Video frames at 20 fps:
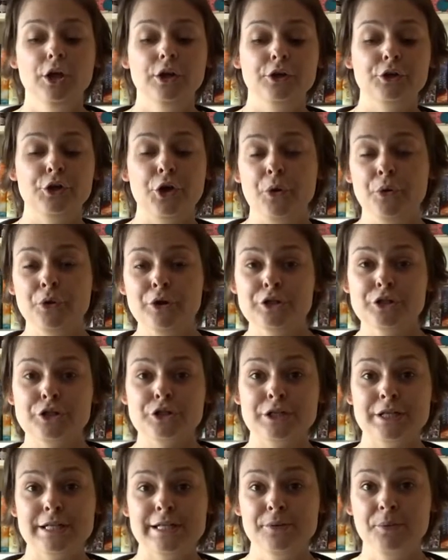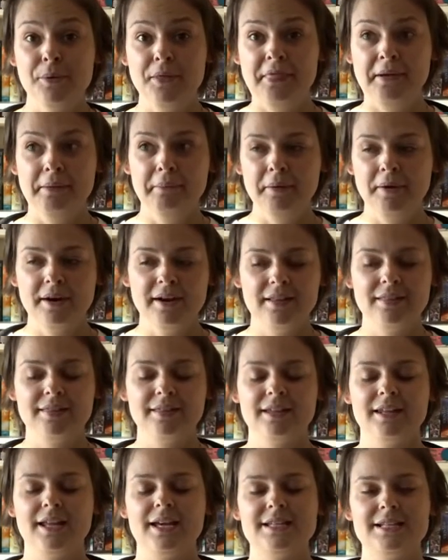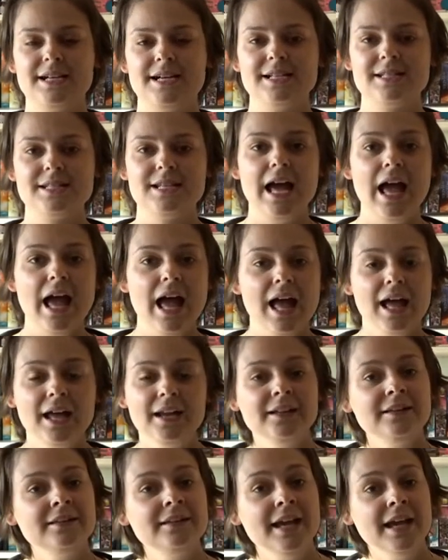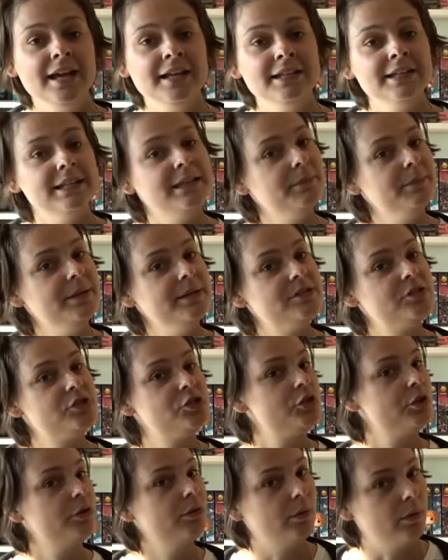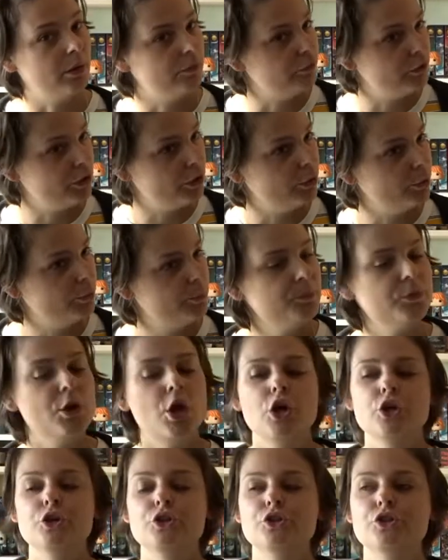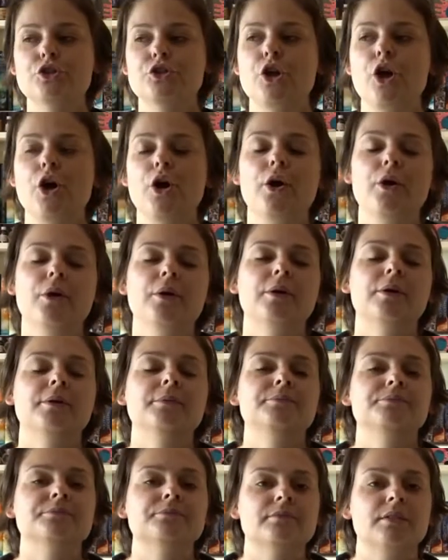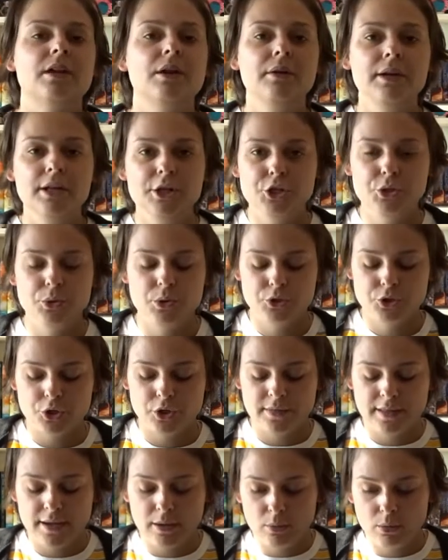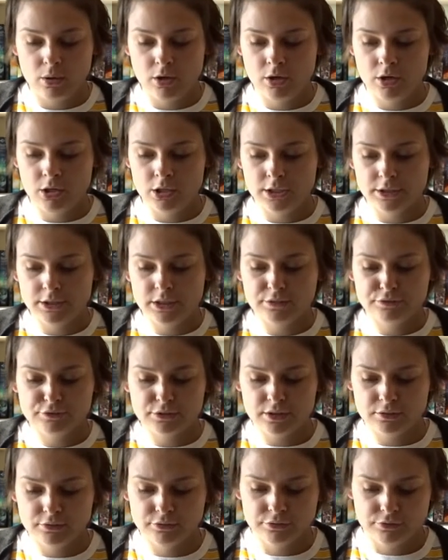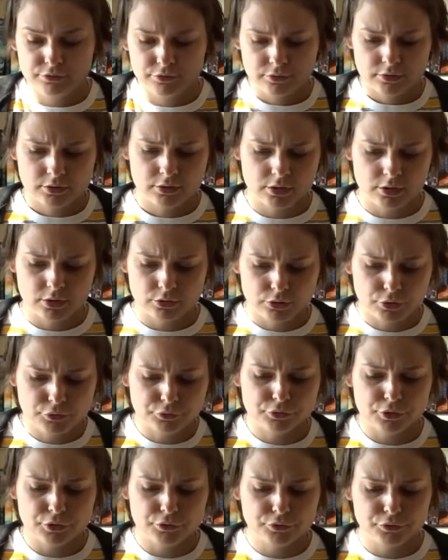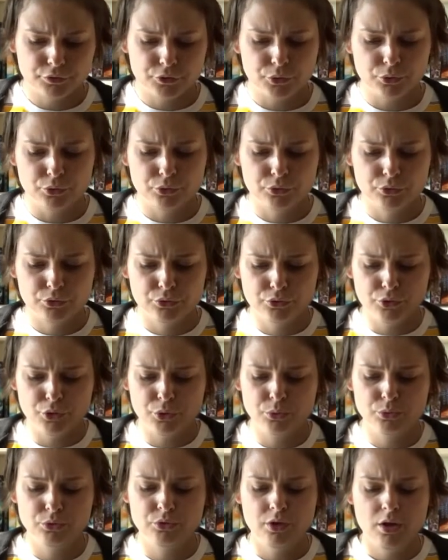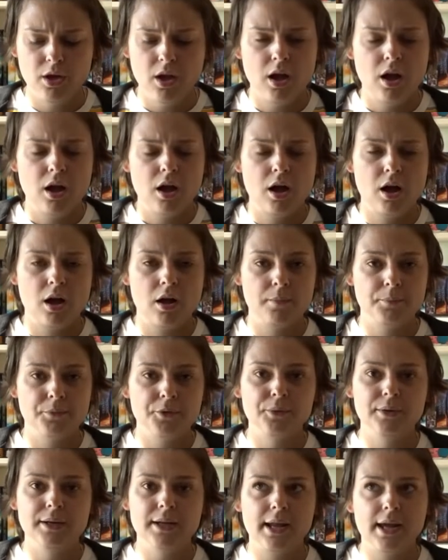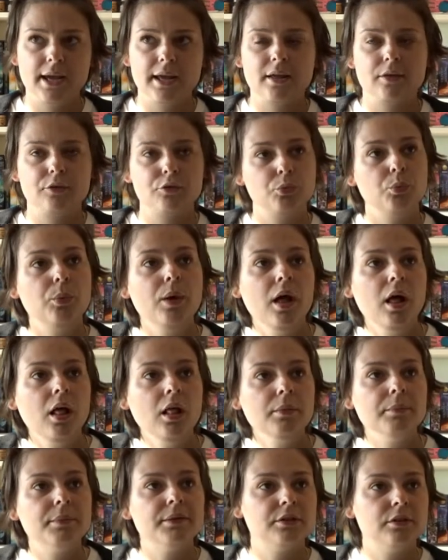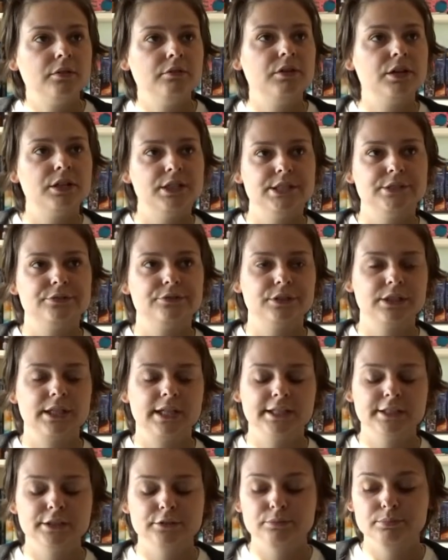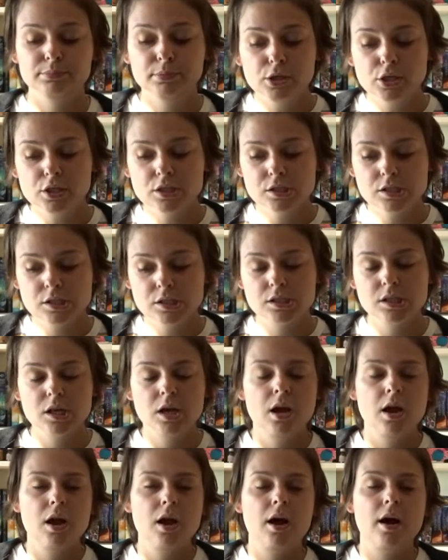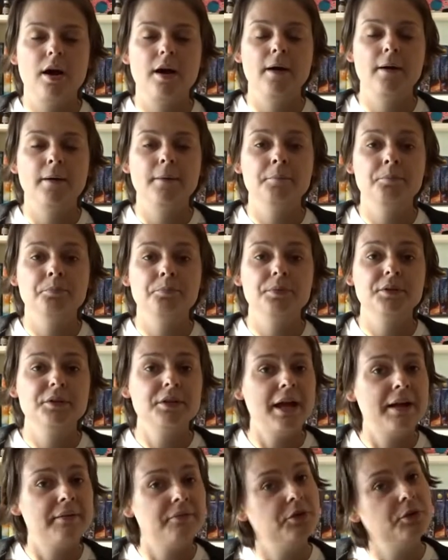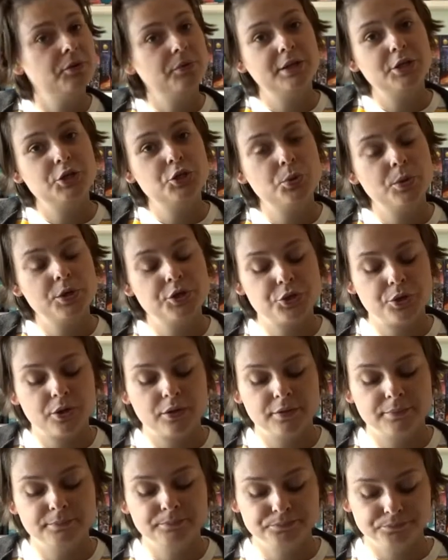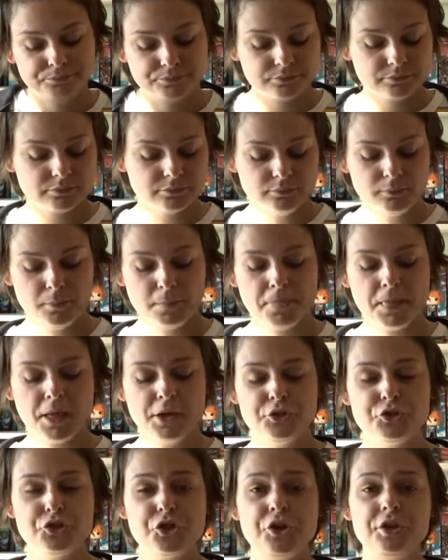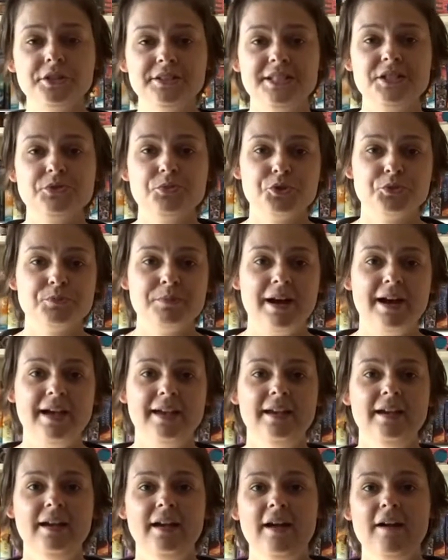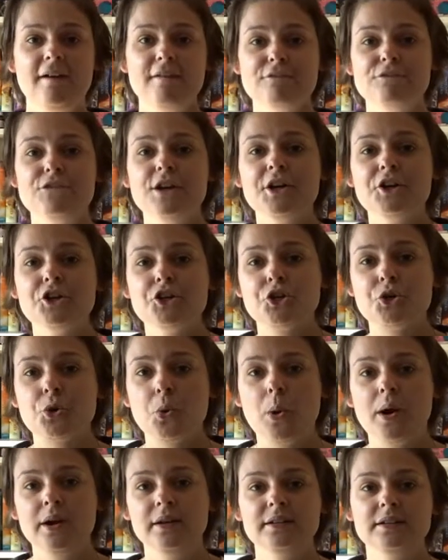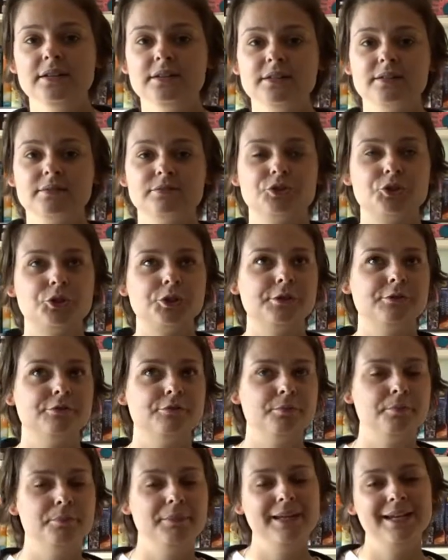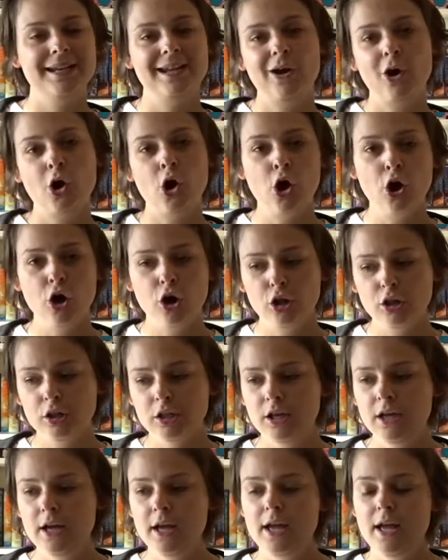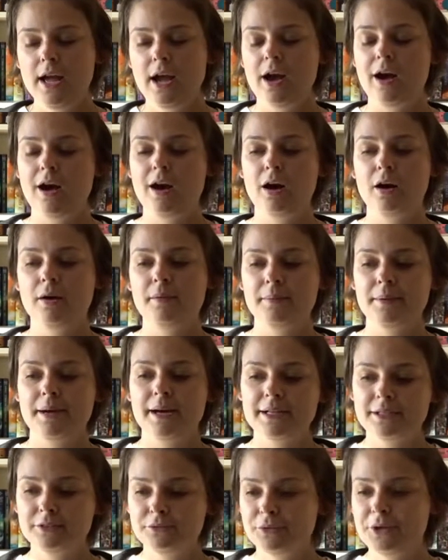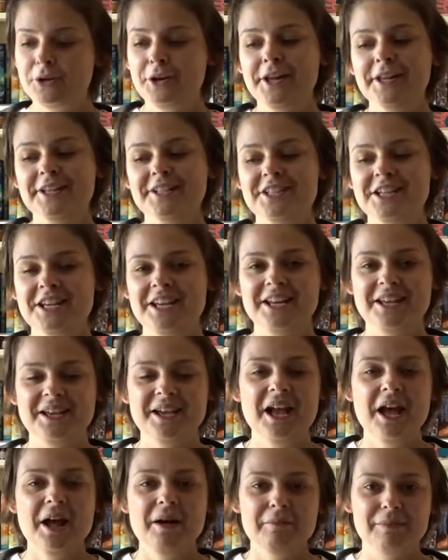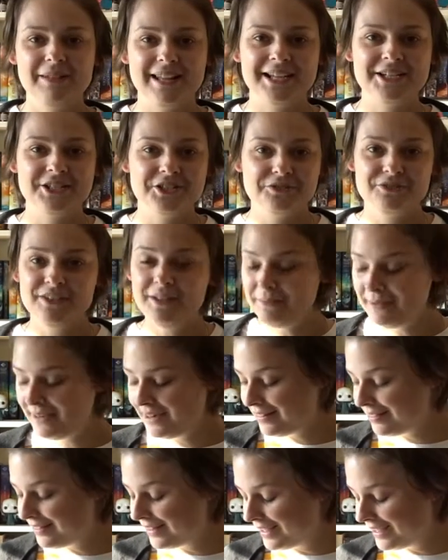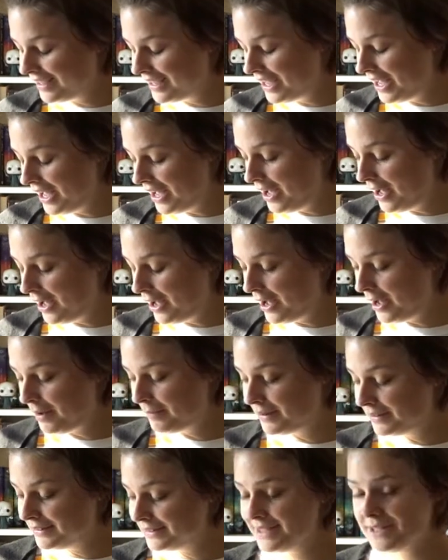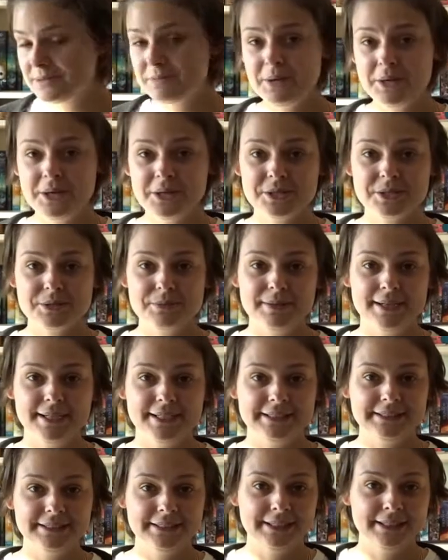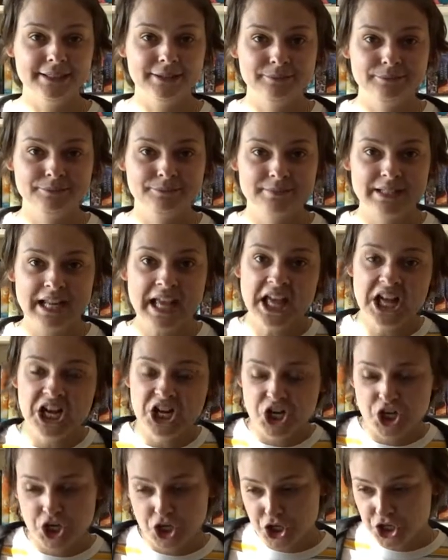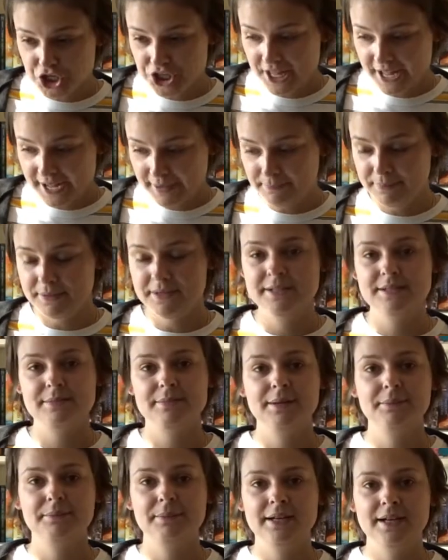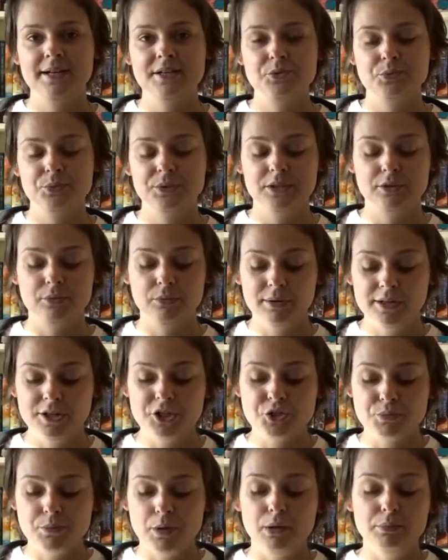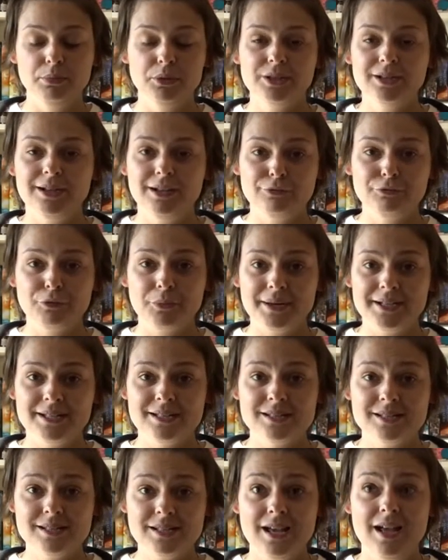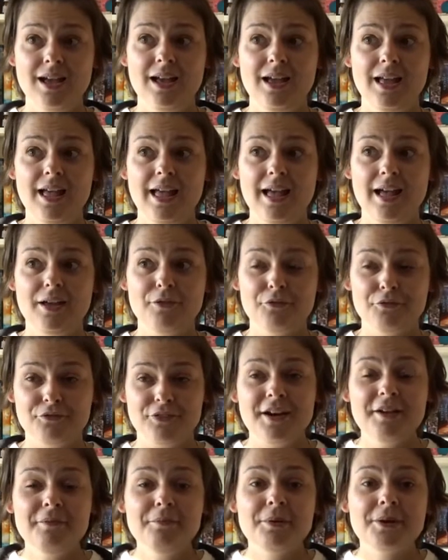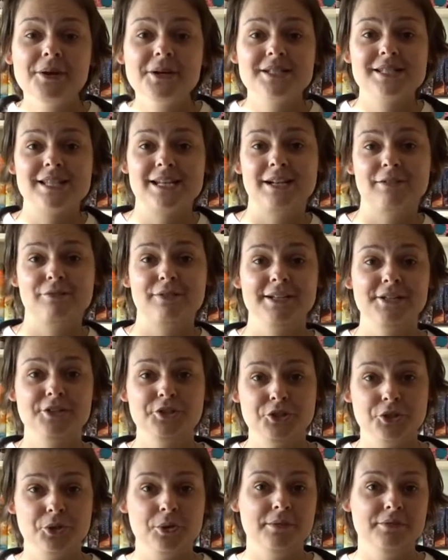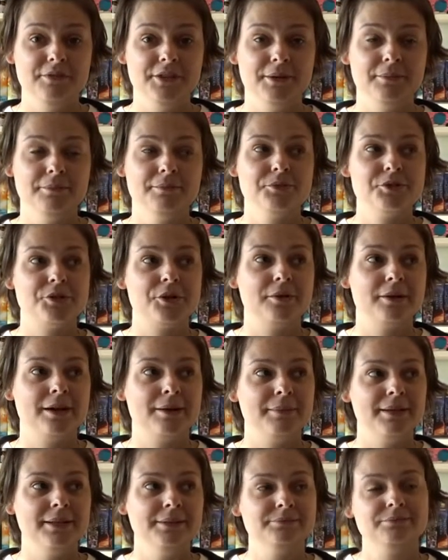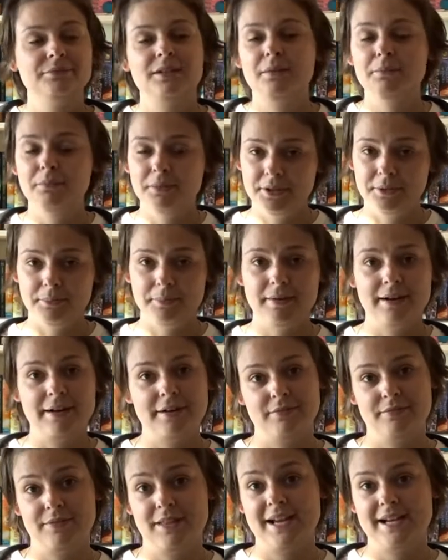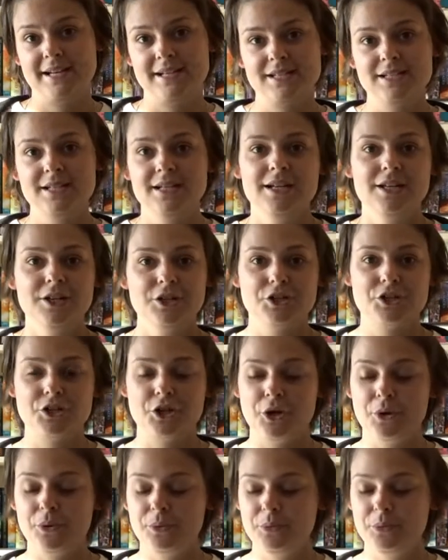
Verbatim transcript: going to tea with them or anything like that and in the end he meets the Gruffalo so they really do enjoy that one tough tough tough tough toot toot um, they really like as well but they're very different kind of books um, but yeah they really do enjoy them so yeah this was my very short sort of mini haul um hadn't really really planned to film anything uh, about these books but you know shit happens it might be nice with a really small book haul for once five books and I've read two of them so I mean I'm pretty proud of that so